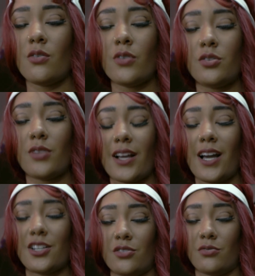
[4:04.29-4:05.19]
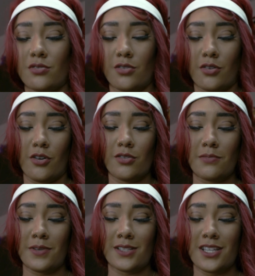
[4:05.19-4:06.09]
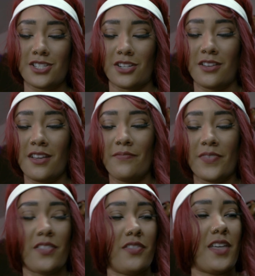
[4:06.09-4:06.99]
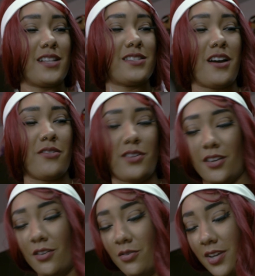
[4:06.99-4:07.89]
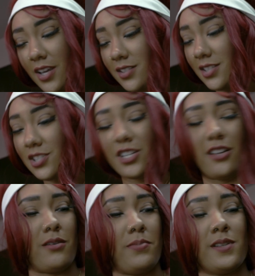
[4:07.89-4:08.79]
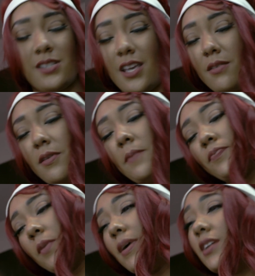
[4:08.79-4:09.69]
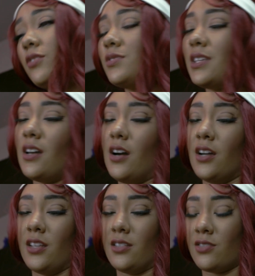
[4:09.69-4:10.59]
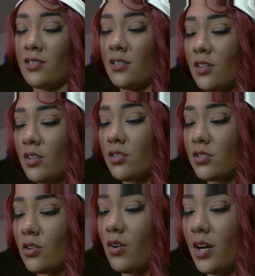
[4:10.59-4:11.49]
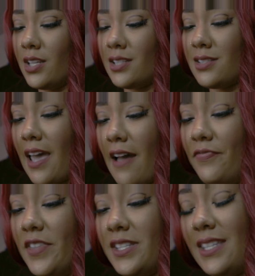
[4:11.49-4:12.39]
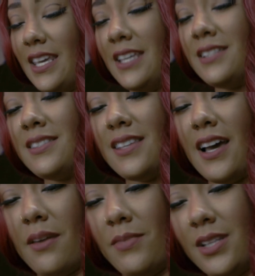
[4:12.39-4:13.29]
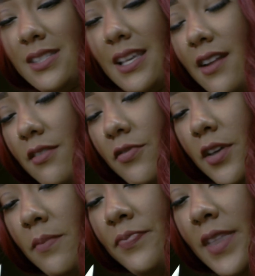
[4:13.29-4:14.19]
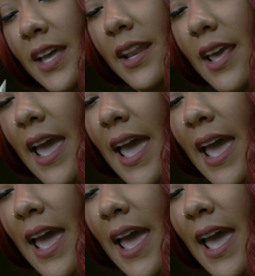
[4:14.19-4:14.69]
worry dude, I got you. So he goes up in his kitchen, and that's how he creates his jalapeno steak, by using onions. So onions have this enzyme inside of them that